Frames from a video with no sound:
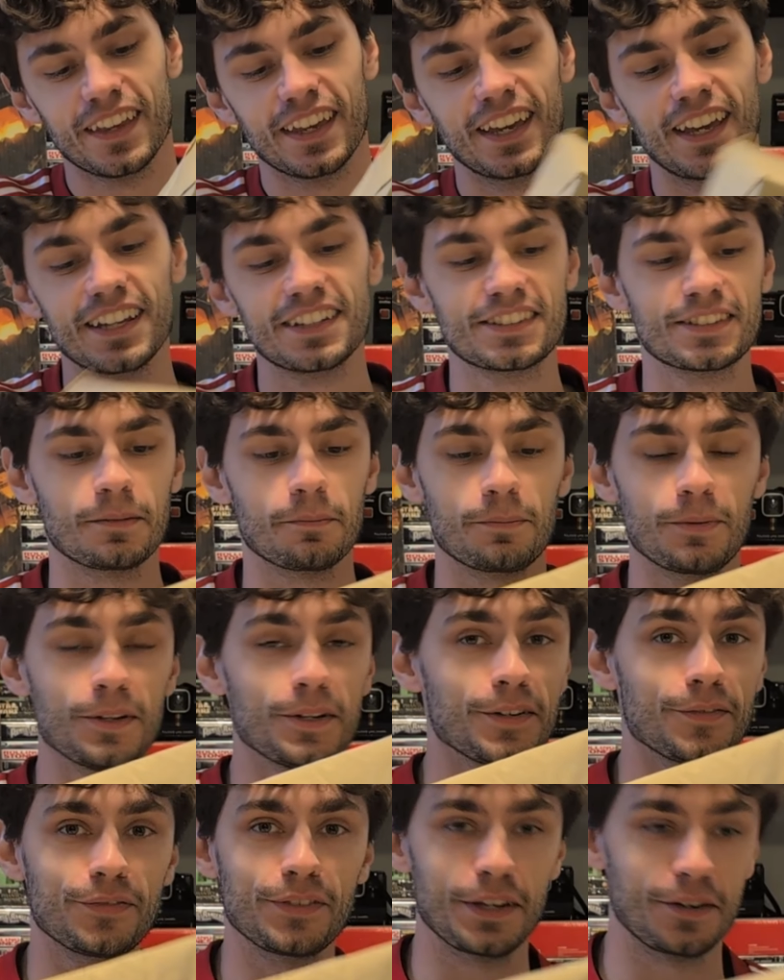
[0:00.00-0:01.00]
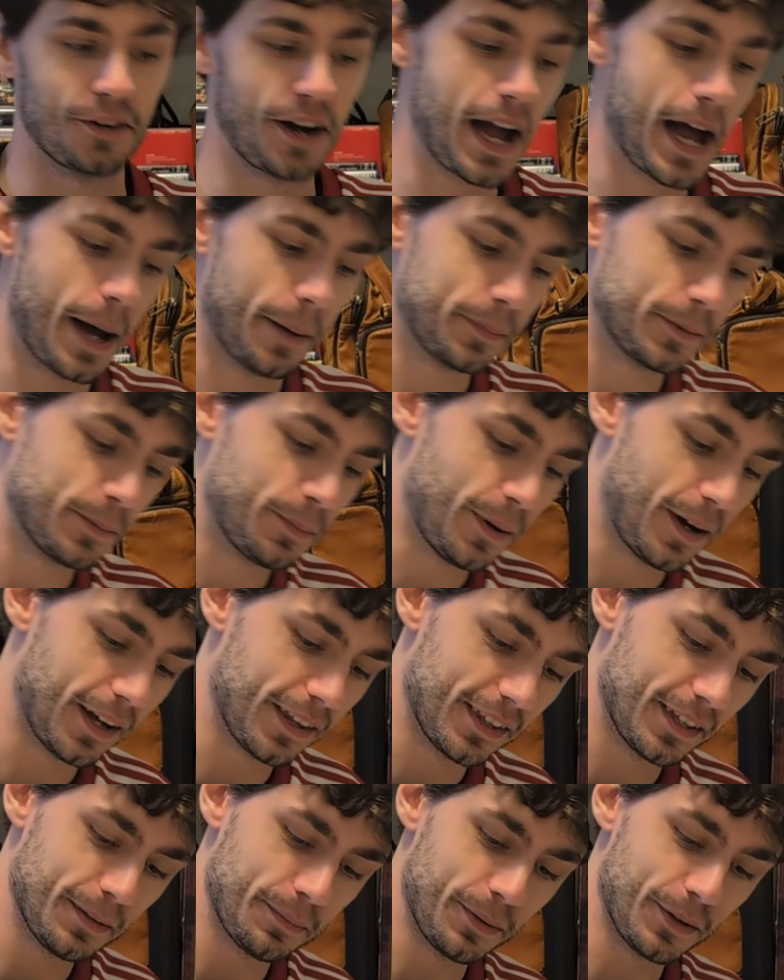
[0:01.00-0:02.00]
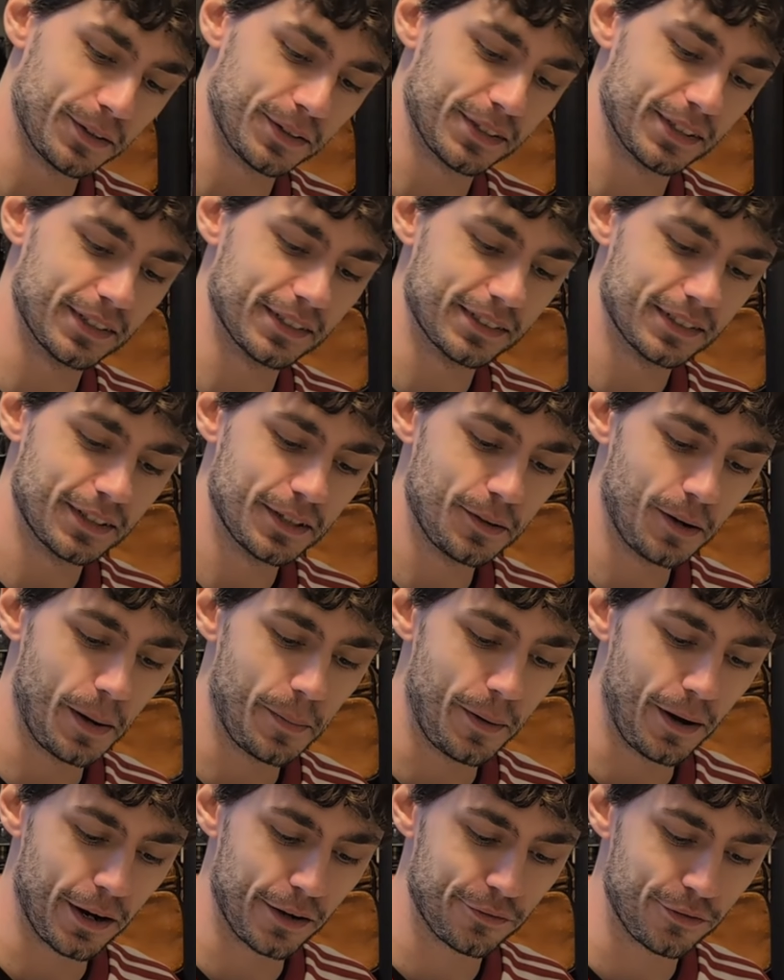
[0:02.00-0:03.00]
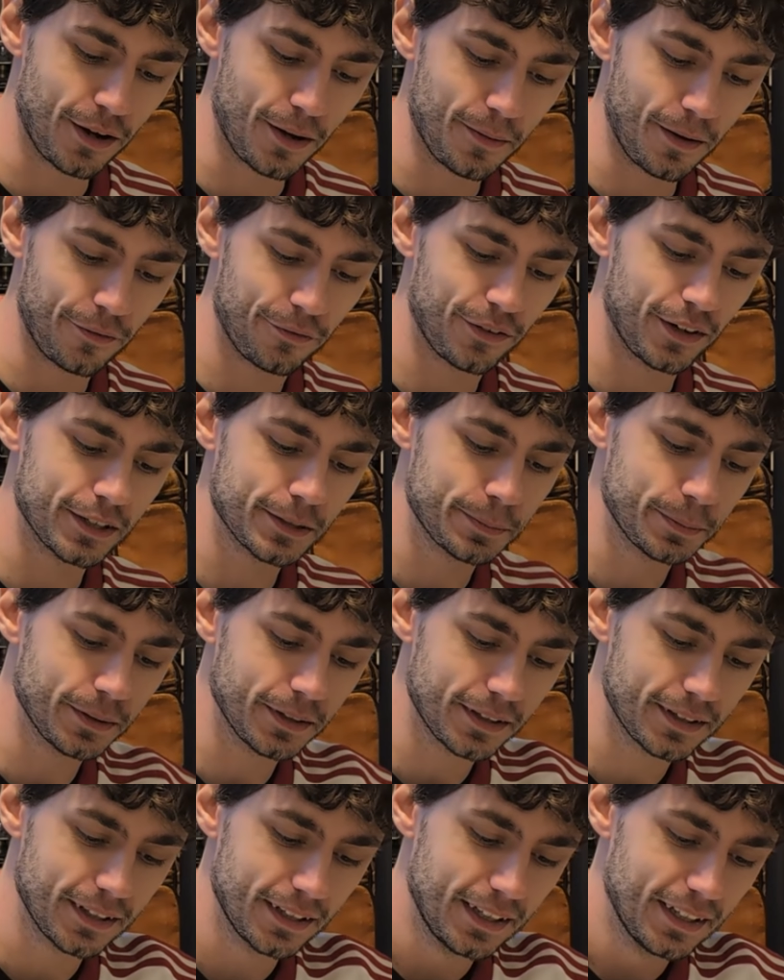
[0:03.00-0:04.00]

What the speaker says: It's beautifully wrapped by the person who I bought it from on Facebook.